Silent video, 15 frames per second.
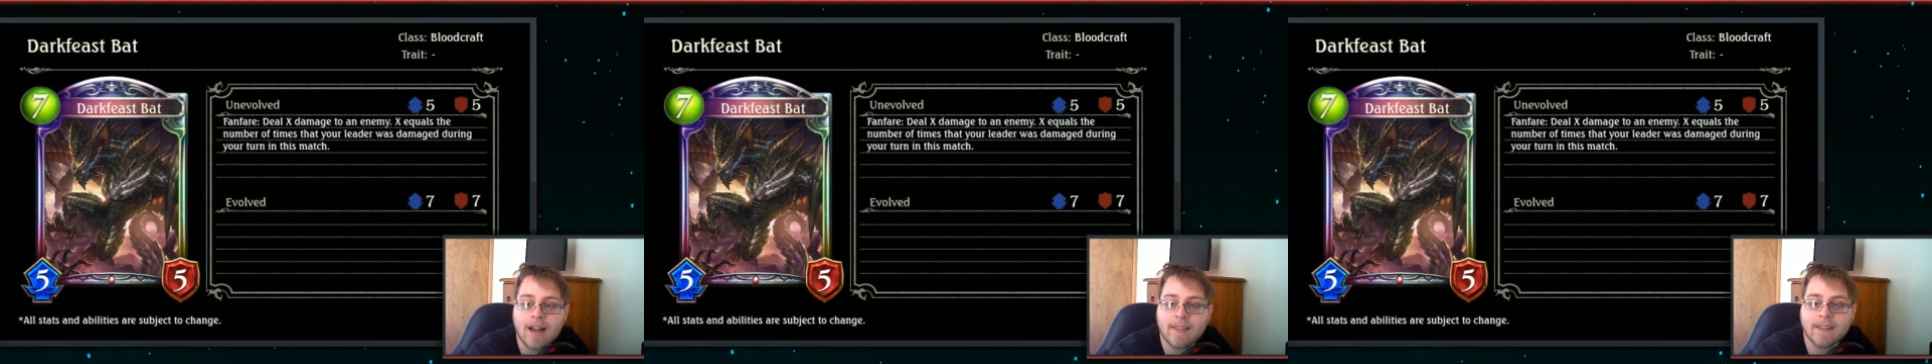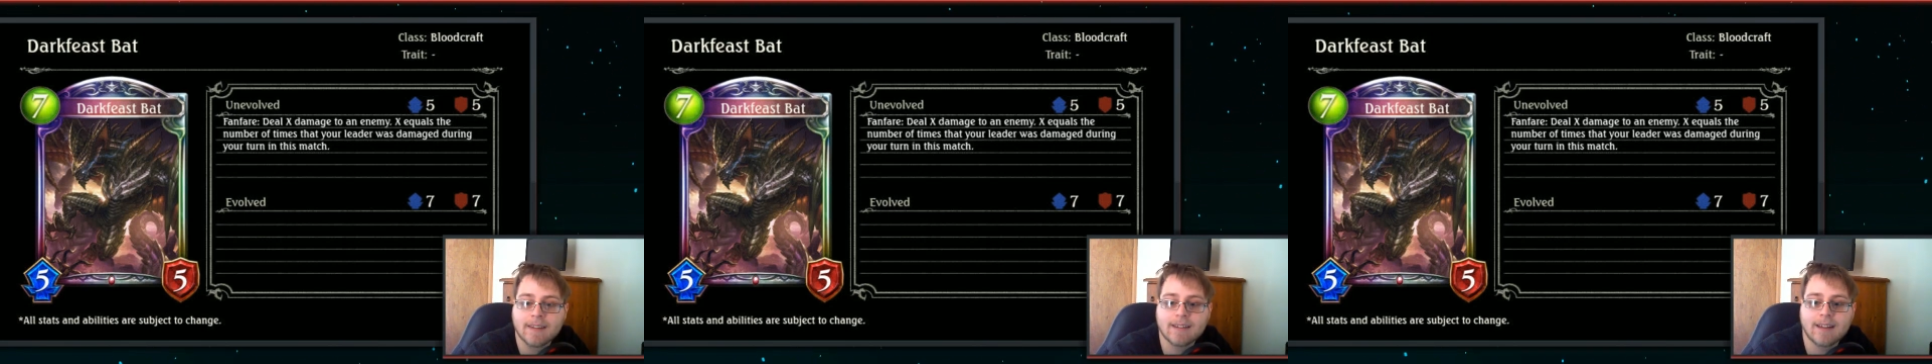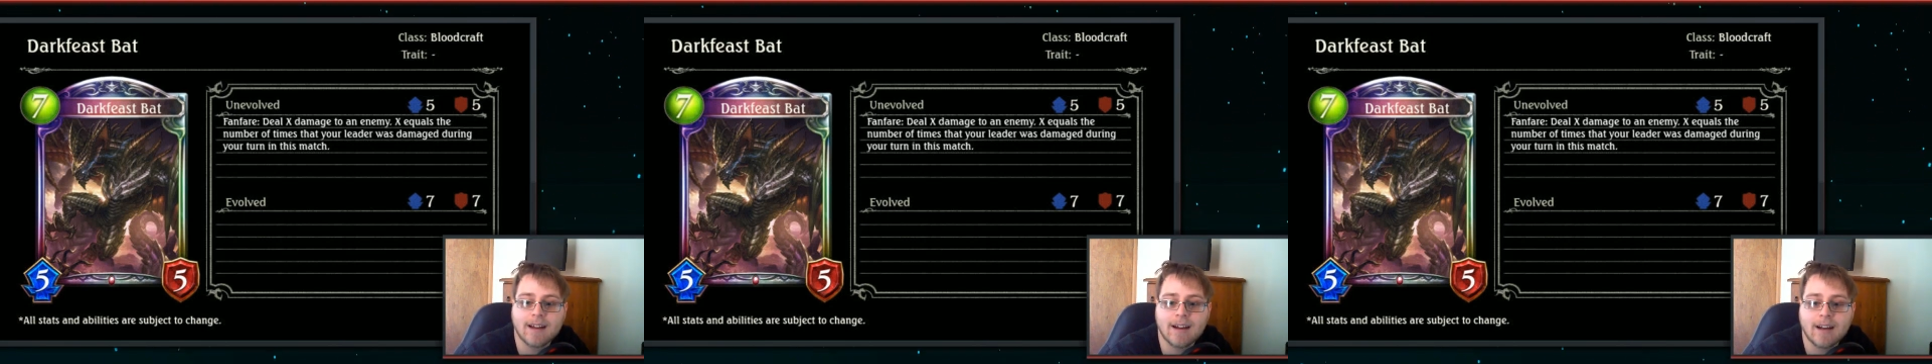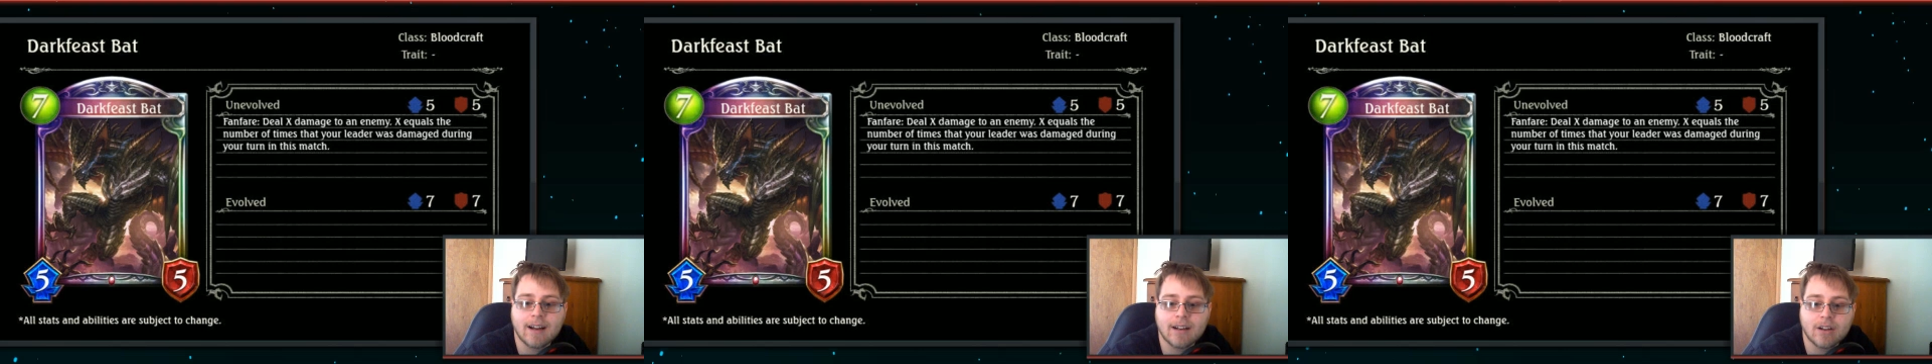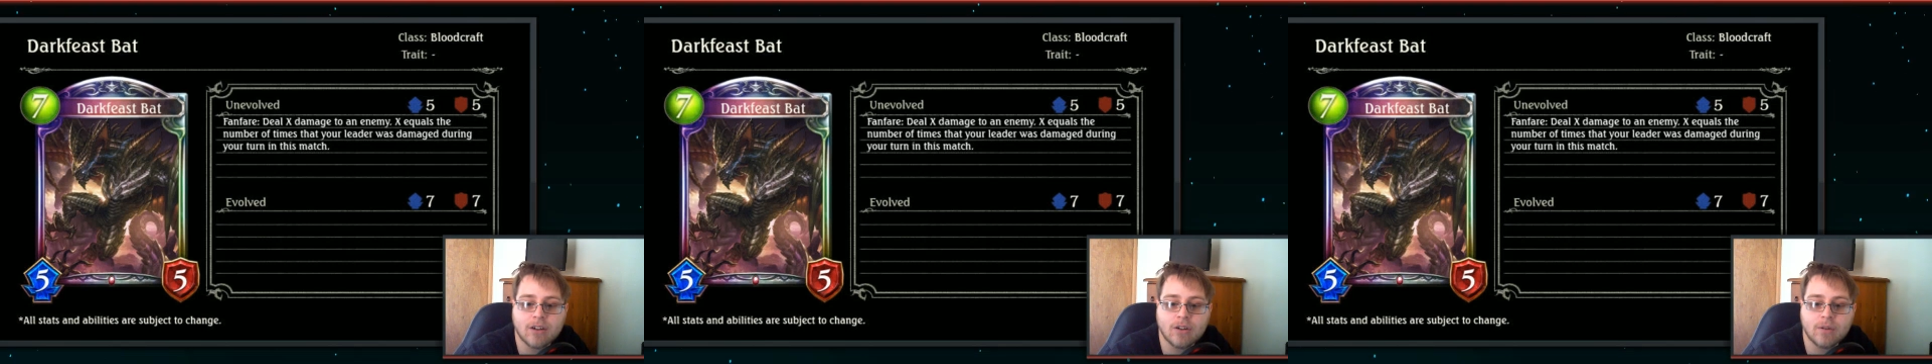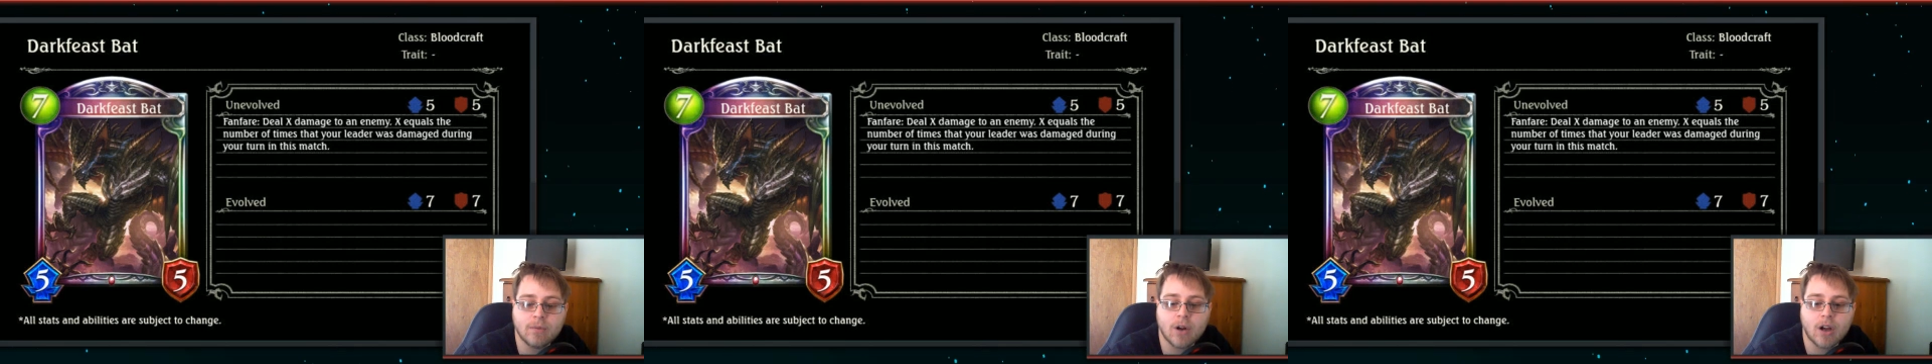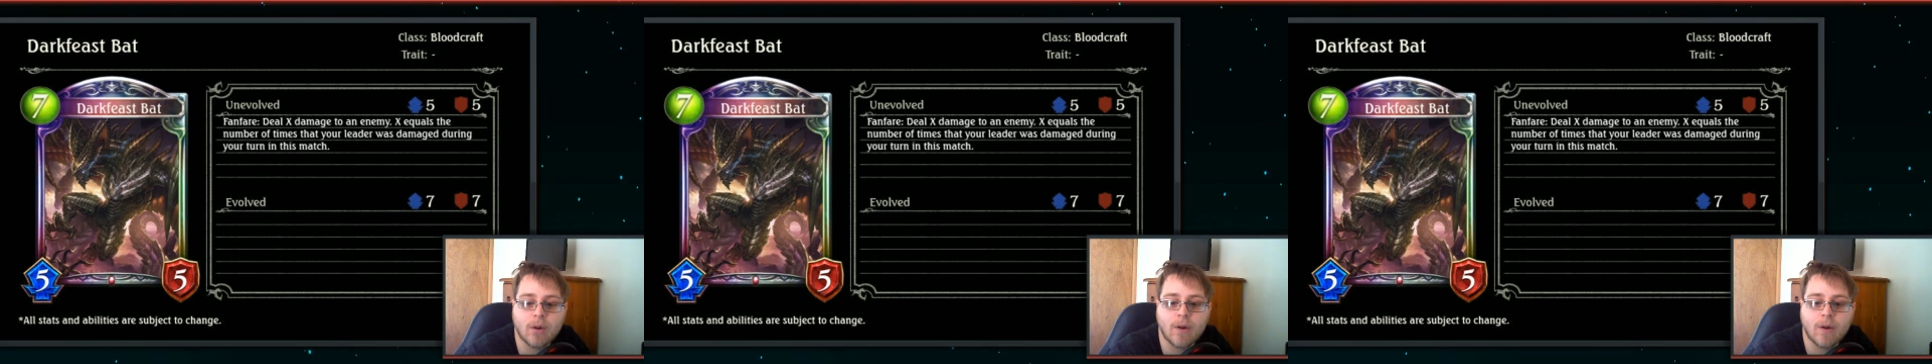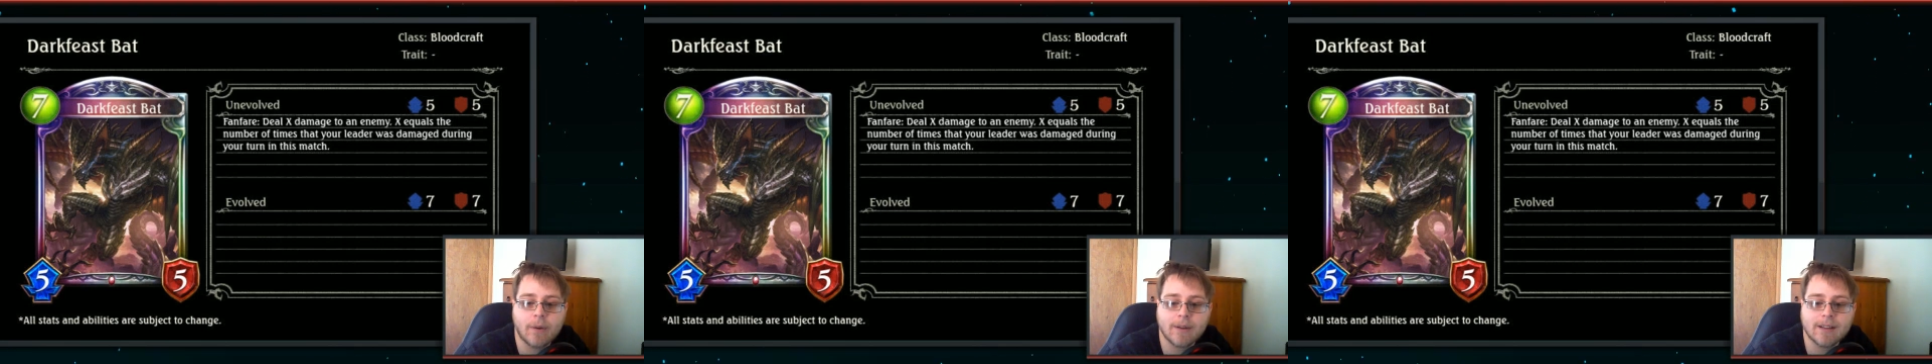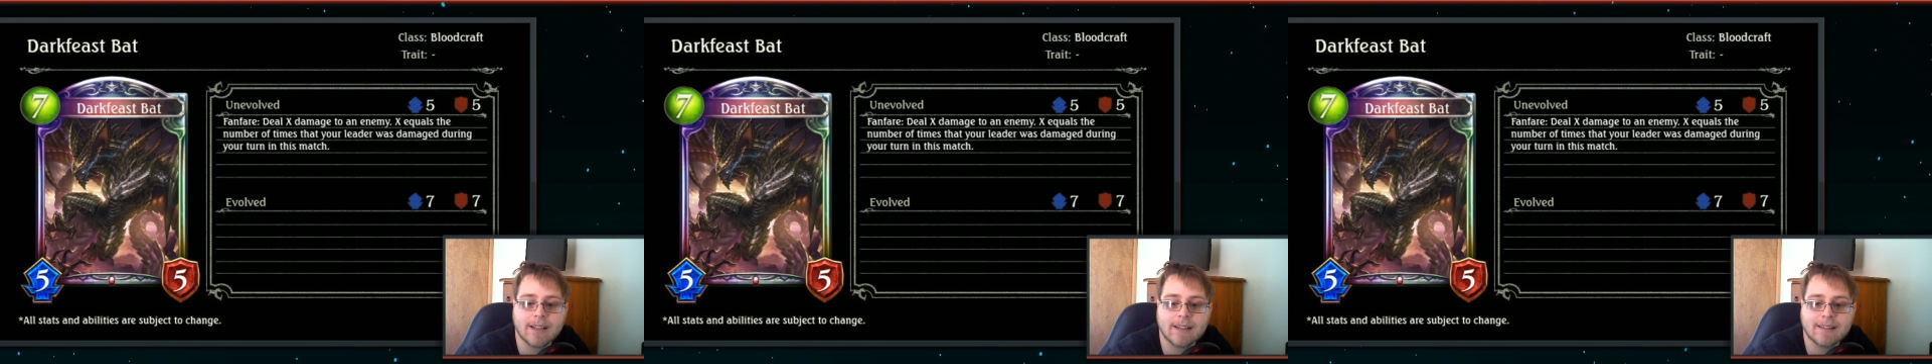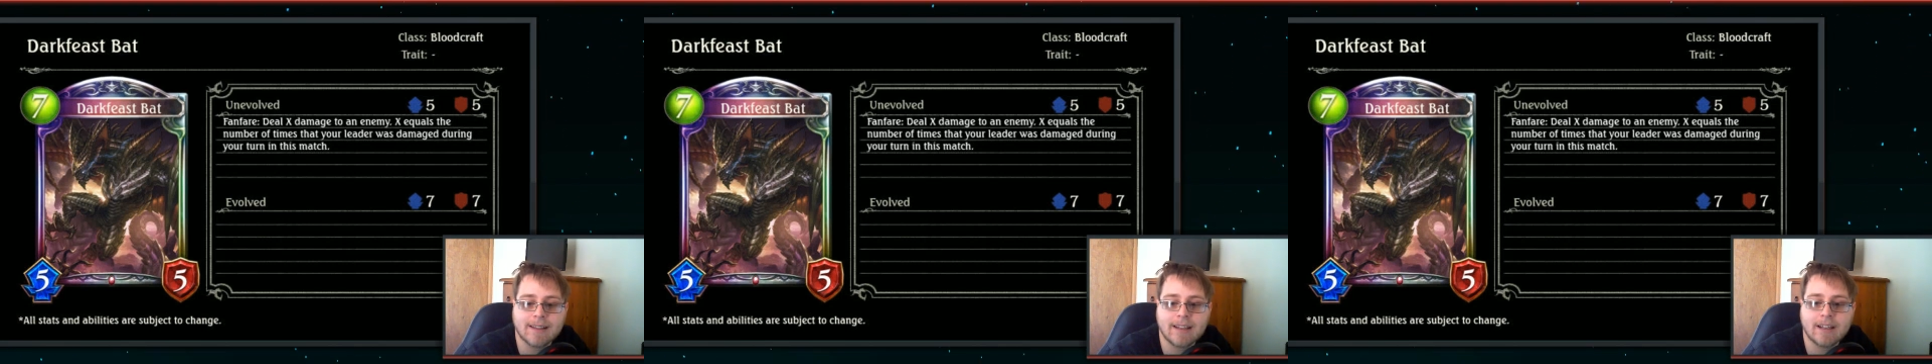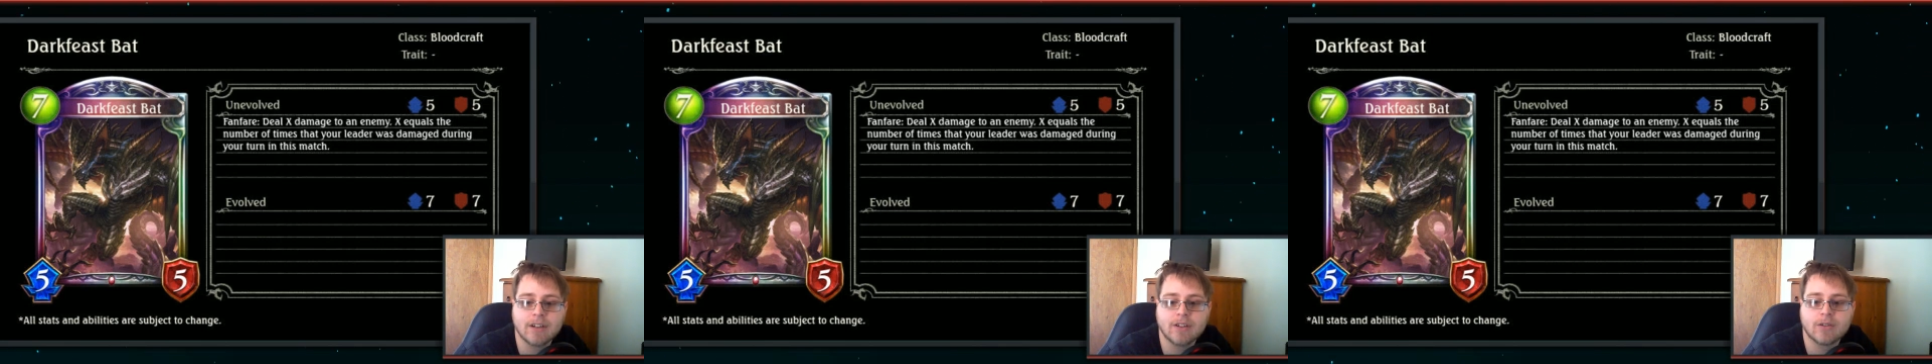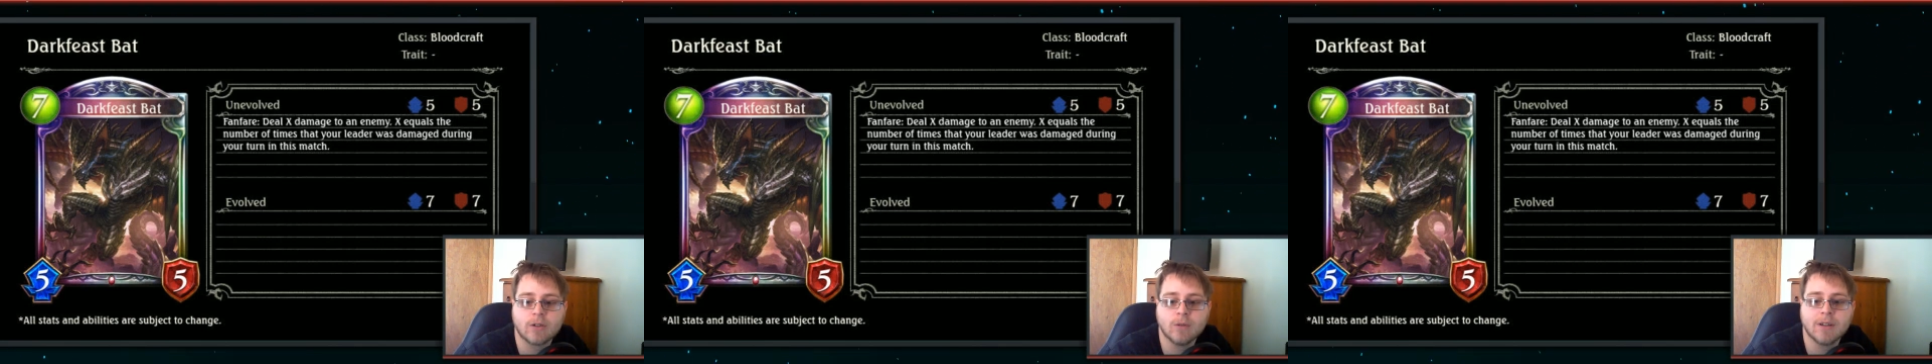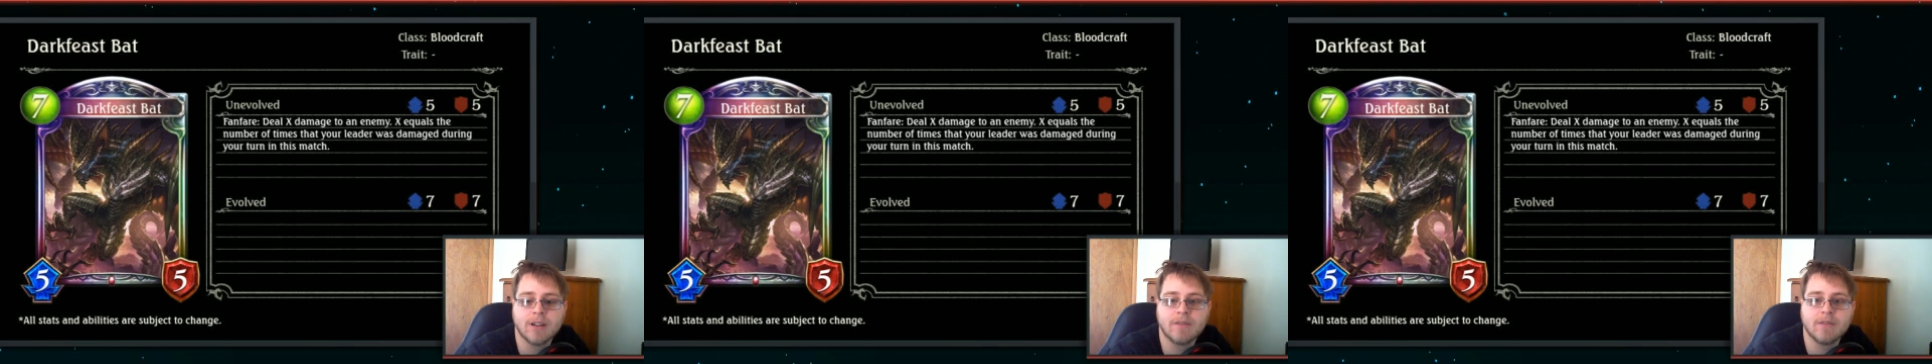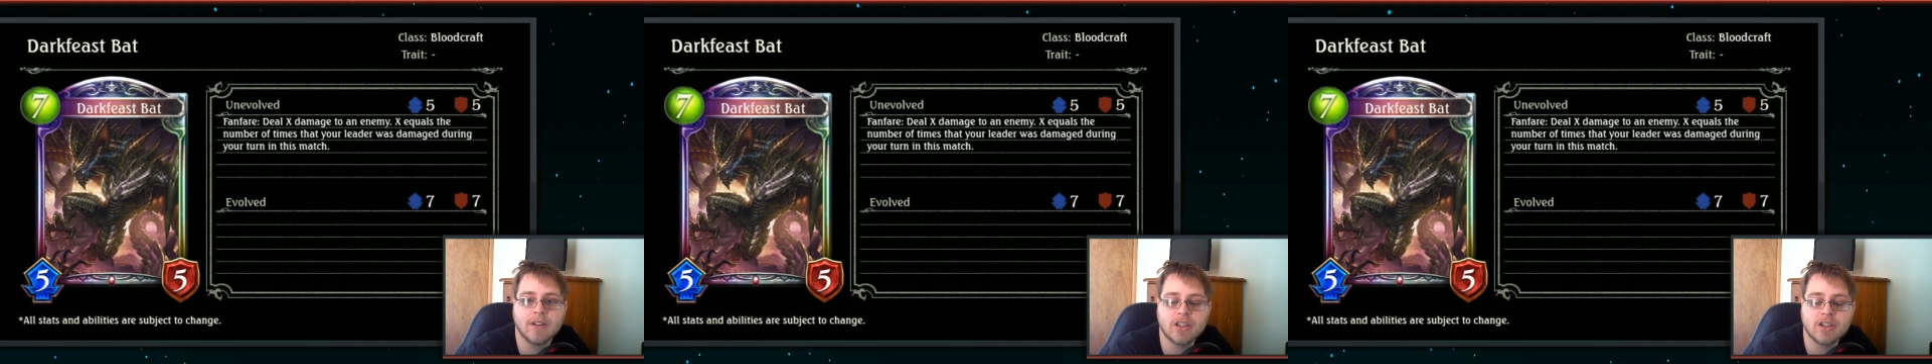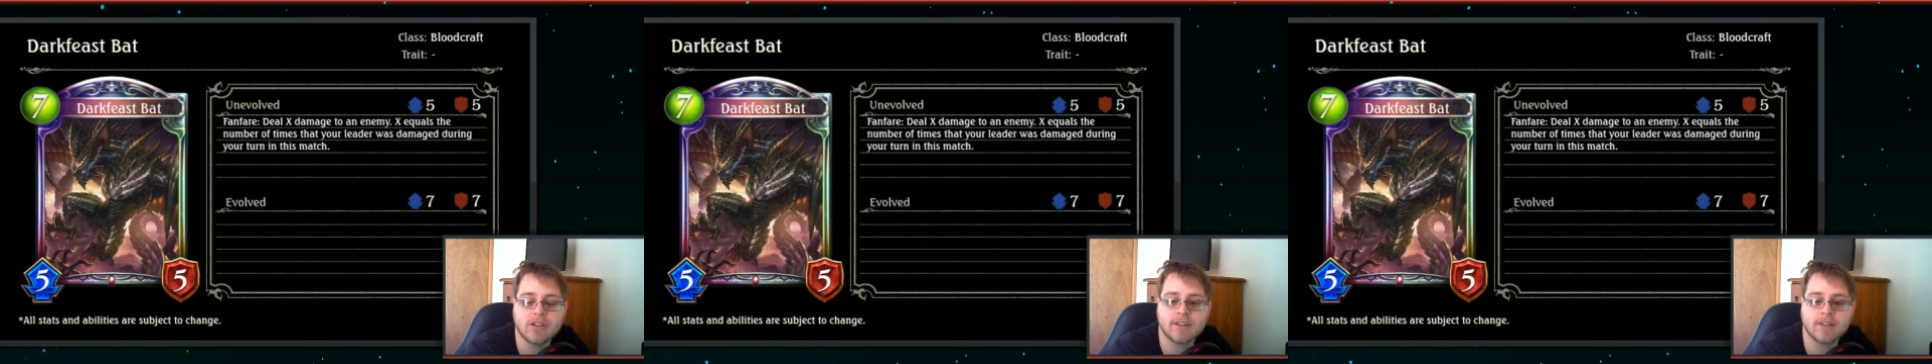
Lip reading: This card could work quite well as a control blood finisher,